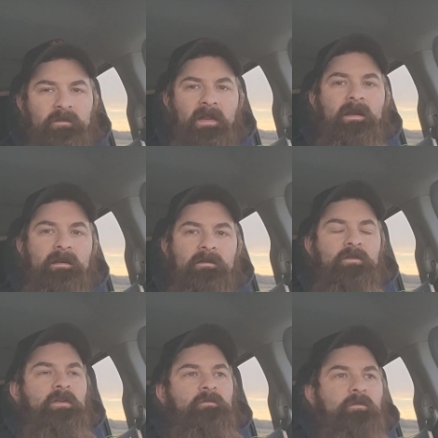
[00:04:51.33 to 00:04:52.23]
not enough.
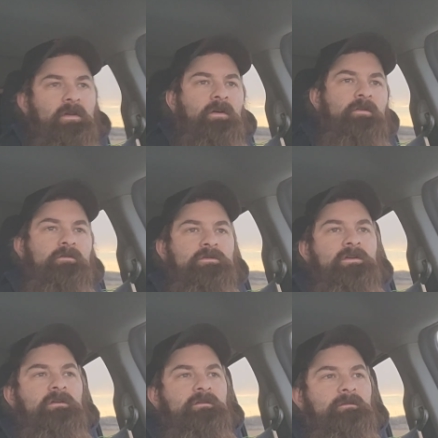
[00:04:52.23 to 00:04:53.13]
It's really hard to
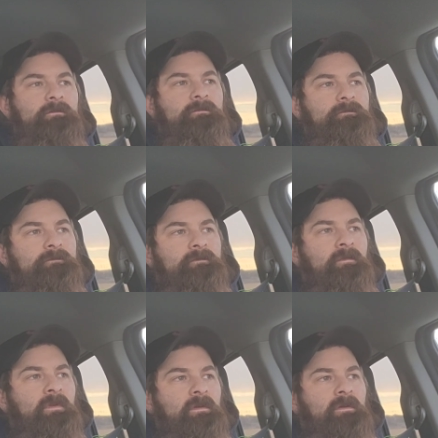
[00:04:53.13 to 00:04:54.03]
adjust them.
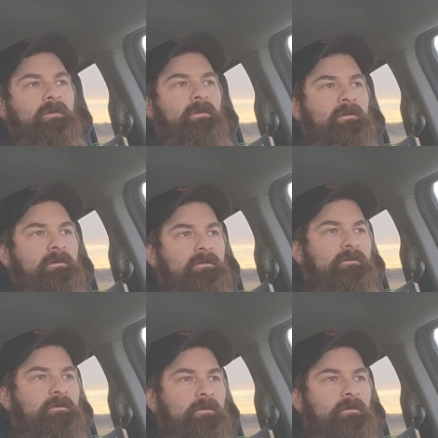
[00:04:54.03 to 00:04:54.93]

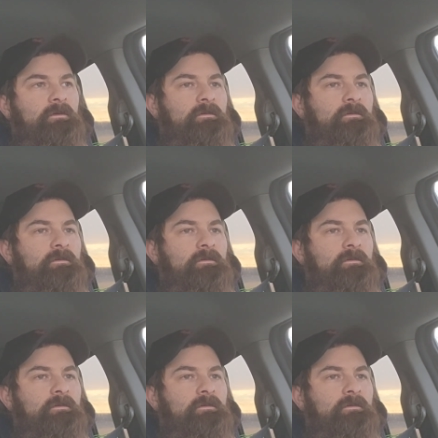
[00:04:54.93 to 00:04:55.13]
So.